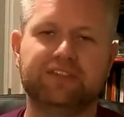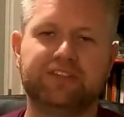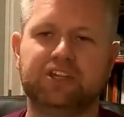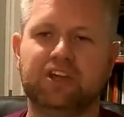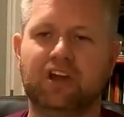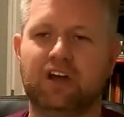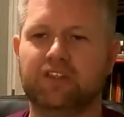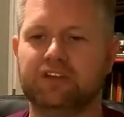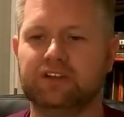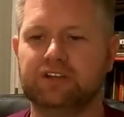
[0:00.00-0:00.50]
and
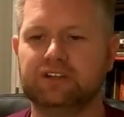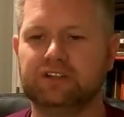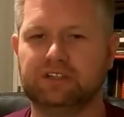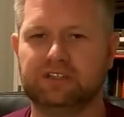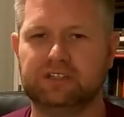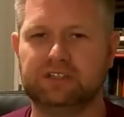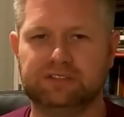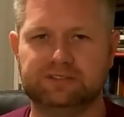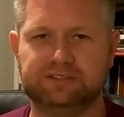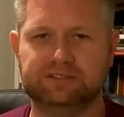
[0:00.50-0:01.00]
the
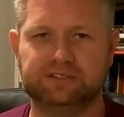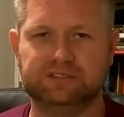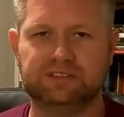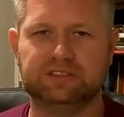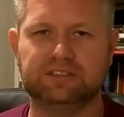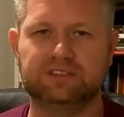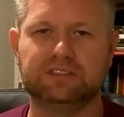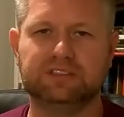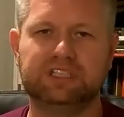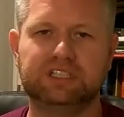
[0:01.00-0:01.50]
other.
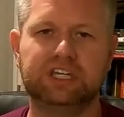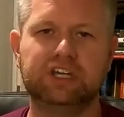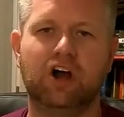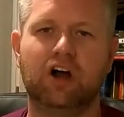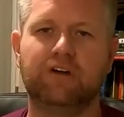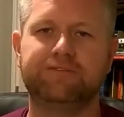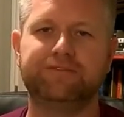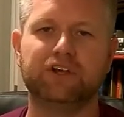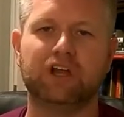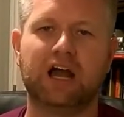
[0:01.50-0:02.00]
Get
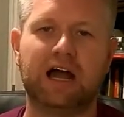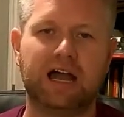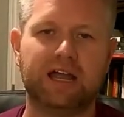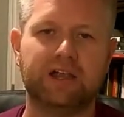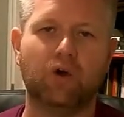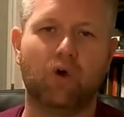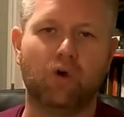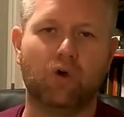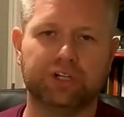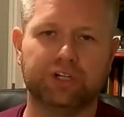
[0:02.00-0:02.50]
off your
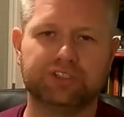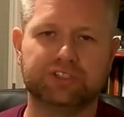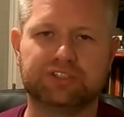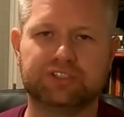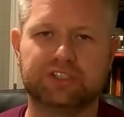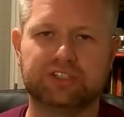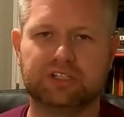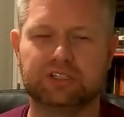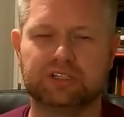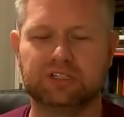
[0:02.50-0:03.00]
high
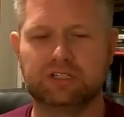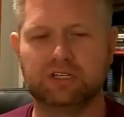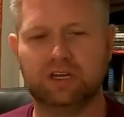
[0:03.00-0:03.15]
horse.